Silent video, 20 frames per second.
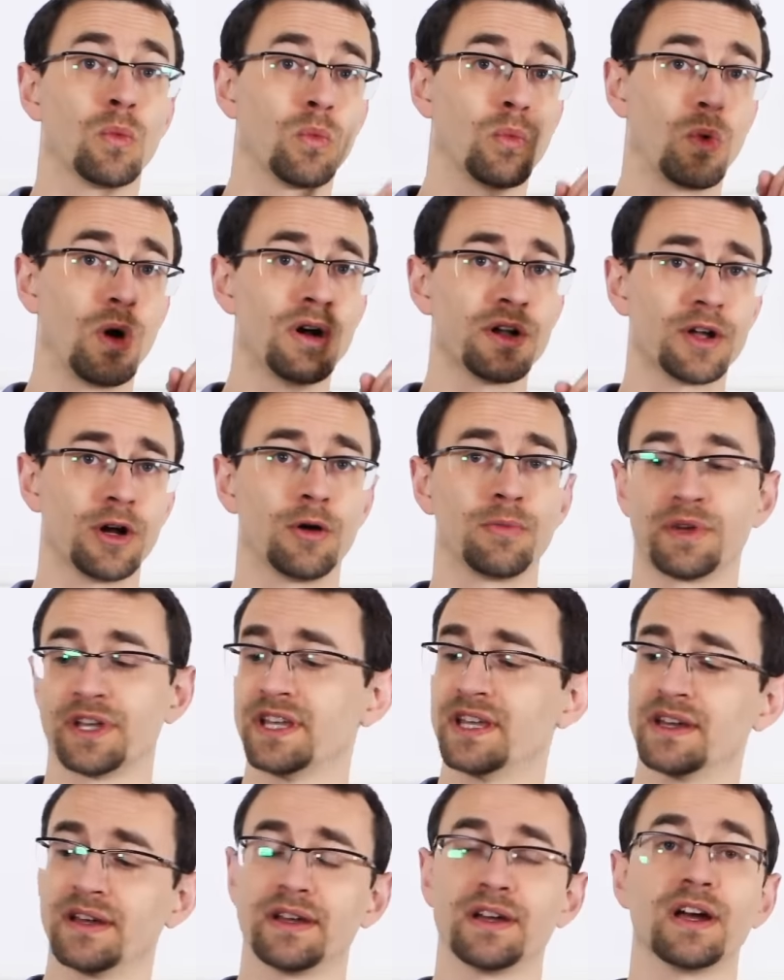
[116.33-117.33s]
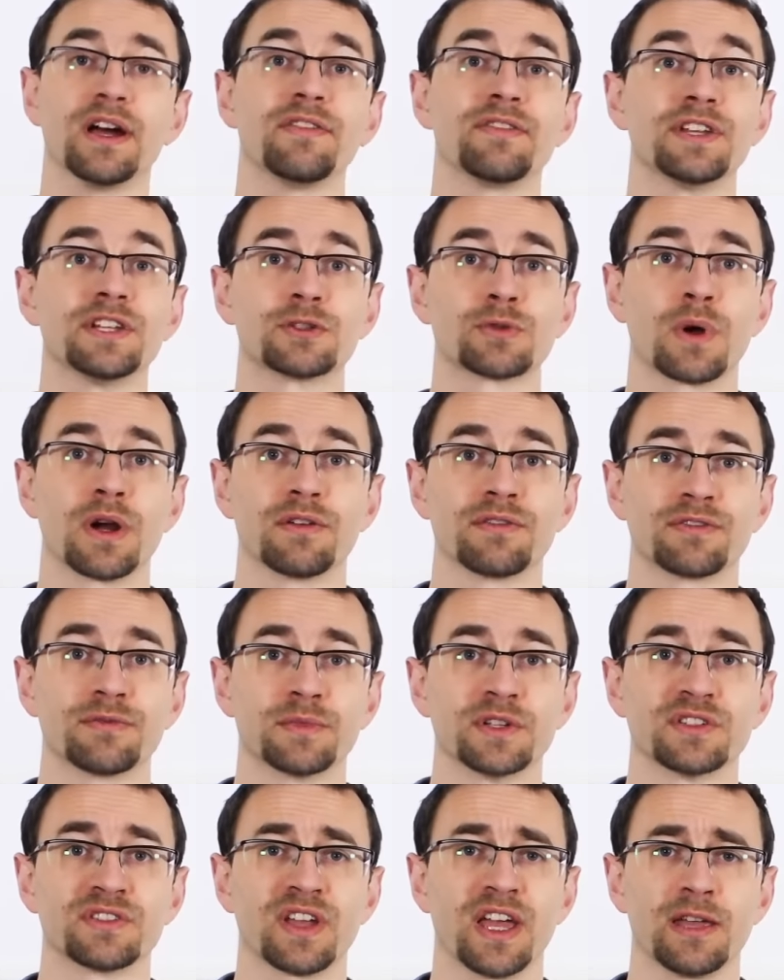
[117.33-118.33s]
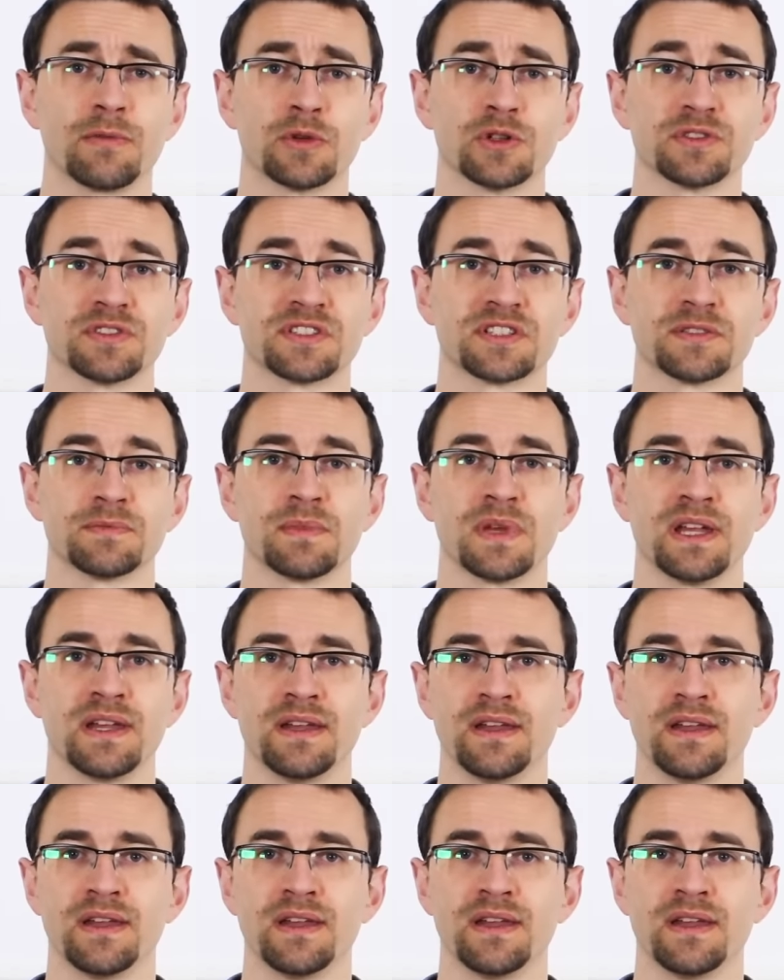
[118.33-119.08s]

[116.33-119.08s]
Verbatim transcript: one copy of each row from your tables.